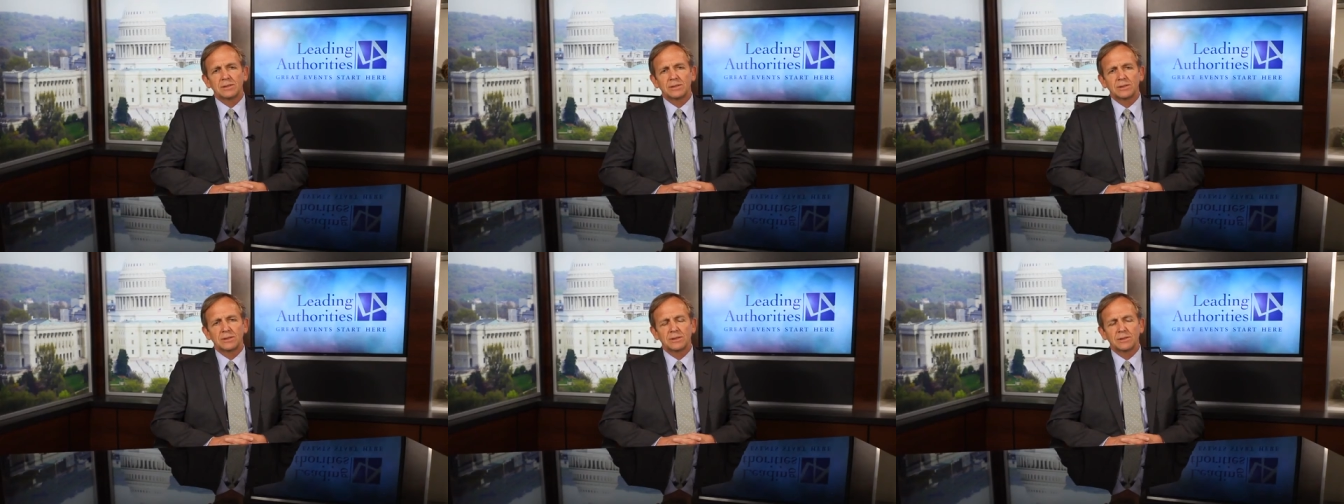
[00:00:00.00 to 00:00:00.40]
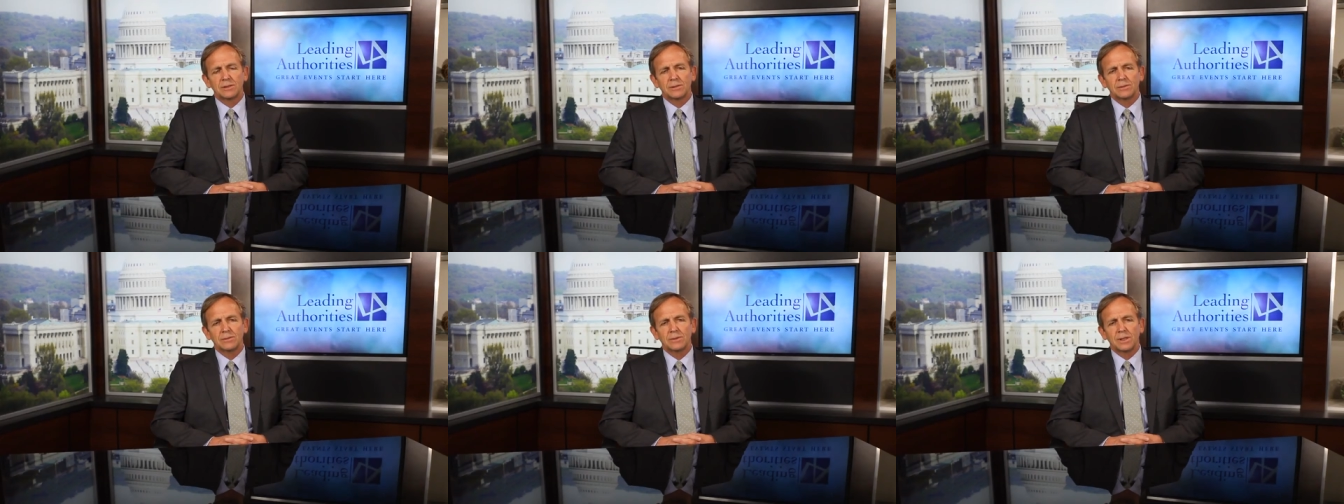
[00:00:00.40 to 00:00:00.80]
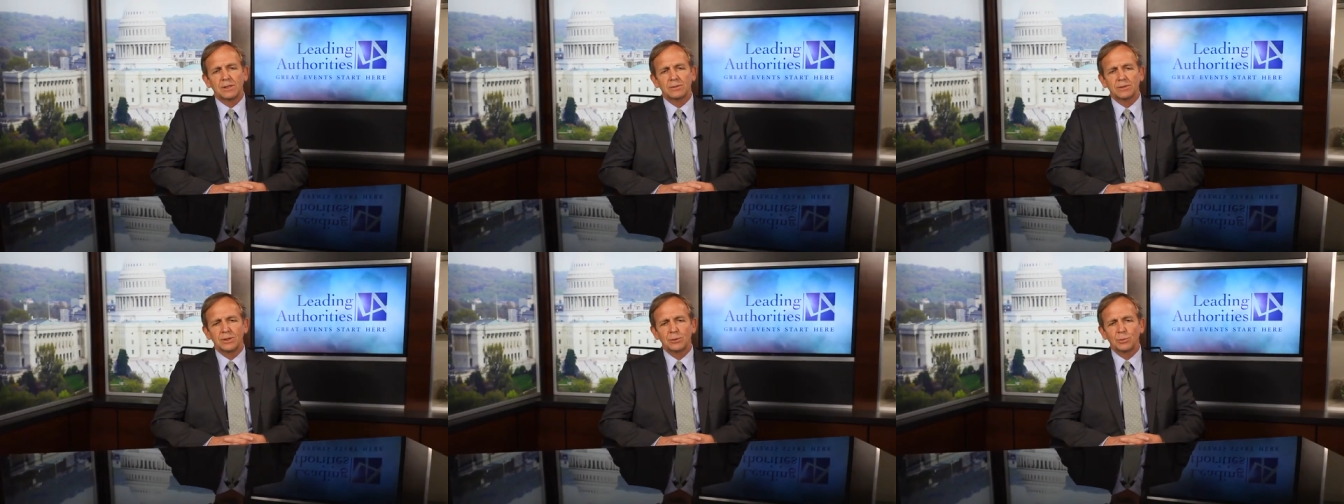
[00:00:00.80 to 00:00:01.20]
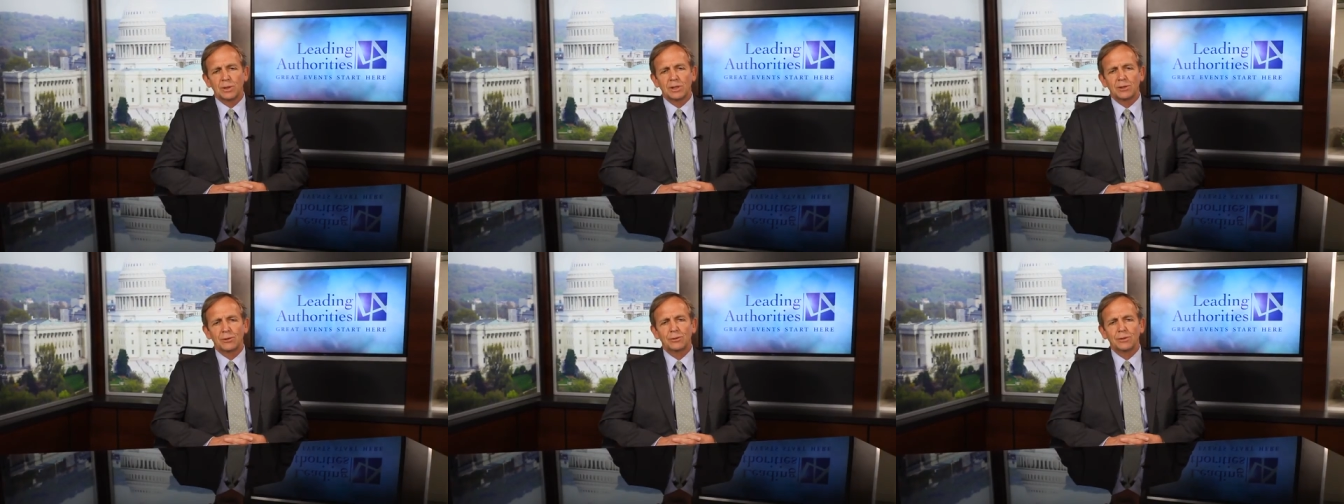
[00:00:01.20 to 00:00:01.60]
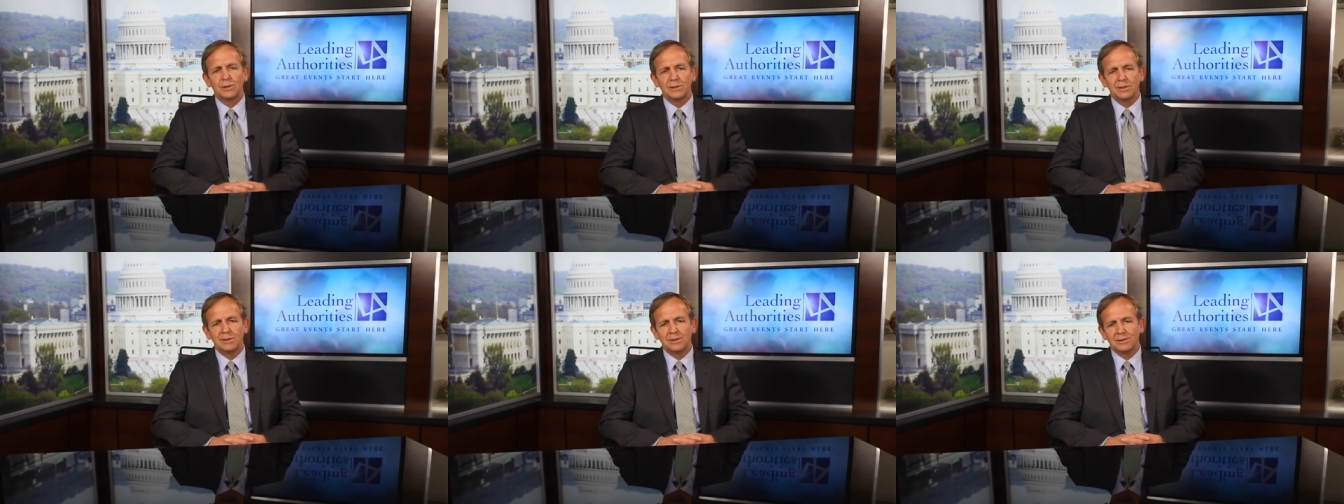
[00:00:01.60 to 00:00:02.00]
so when I was in my
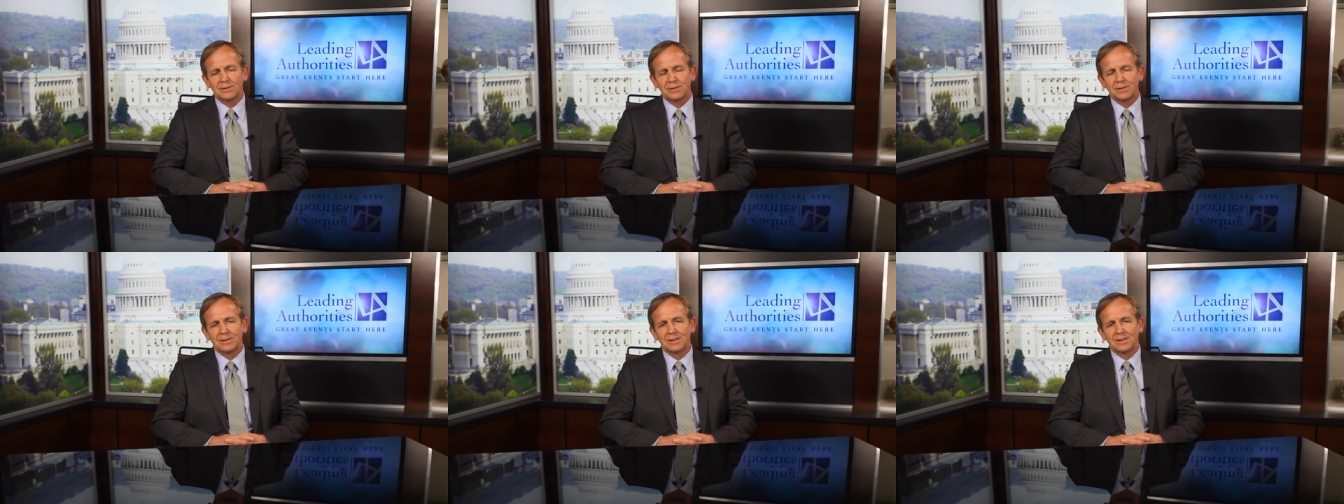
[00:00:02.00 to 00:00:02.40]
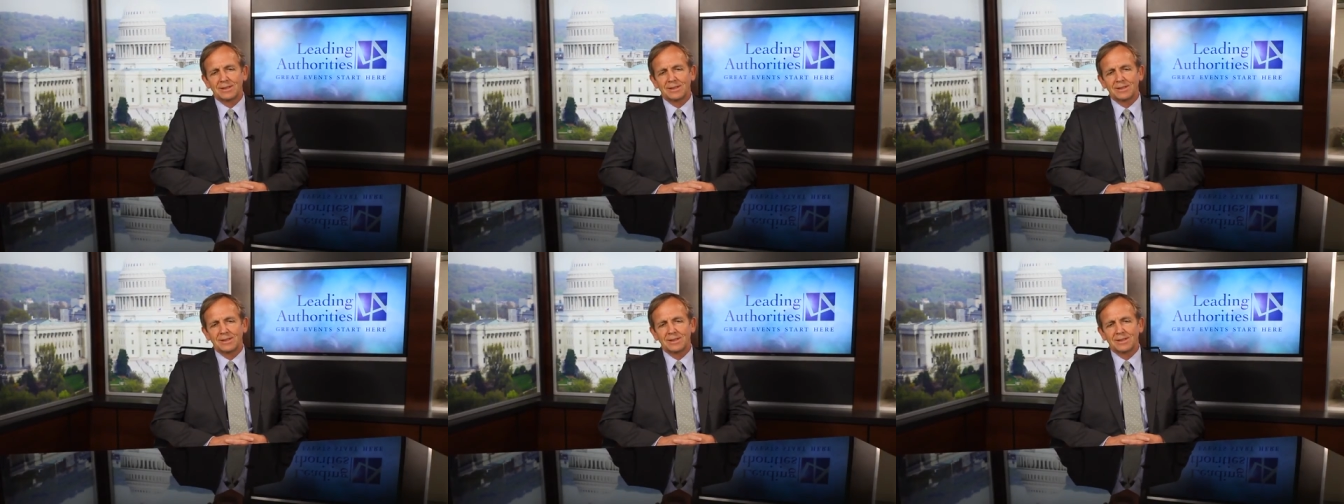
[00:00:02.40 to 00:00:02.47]
early teens,